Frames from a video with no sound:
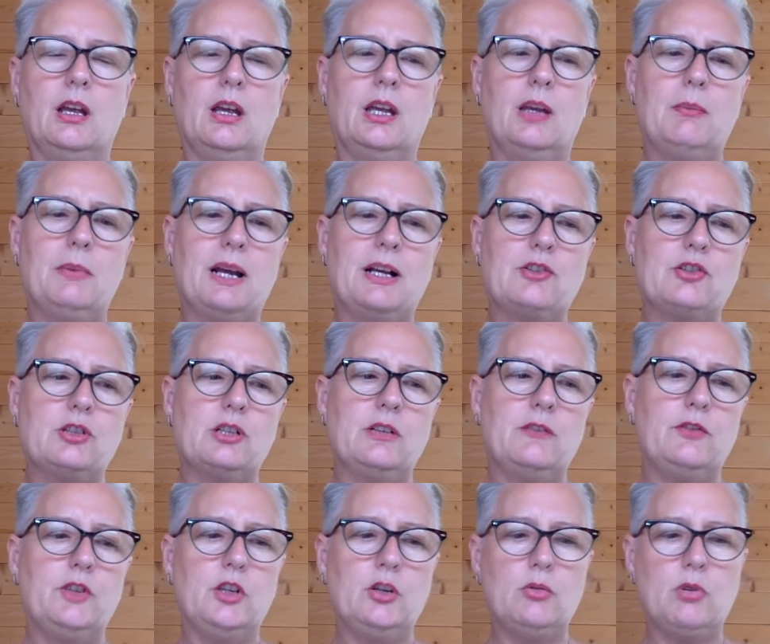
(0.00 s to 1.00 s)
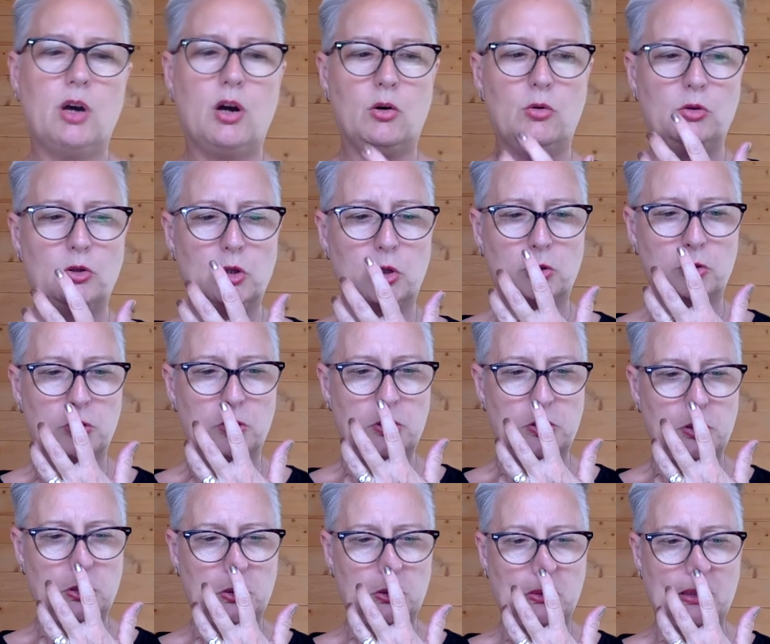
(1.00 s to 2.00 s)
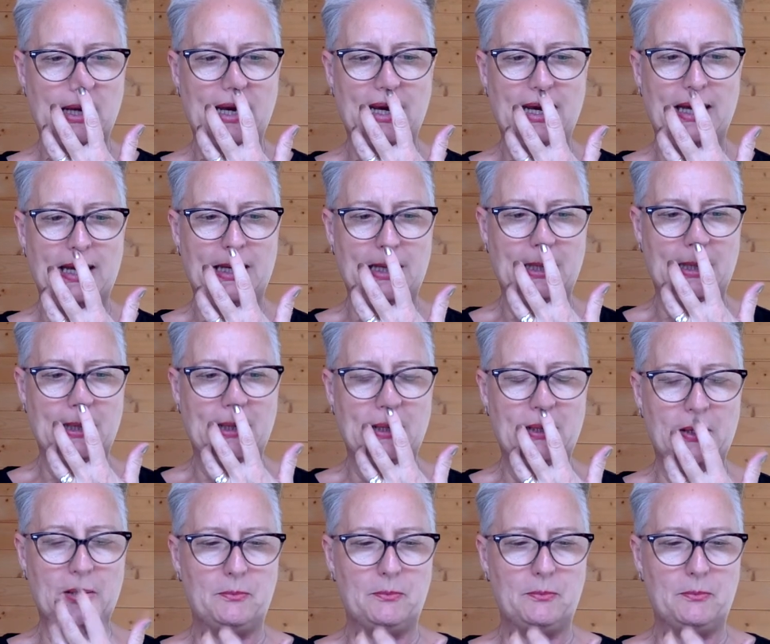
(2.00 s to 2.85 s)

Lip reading: Imagine if you hold on to a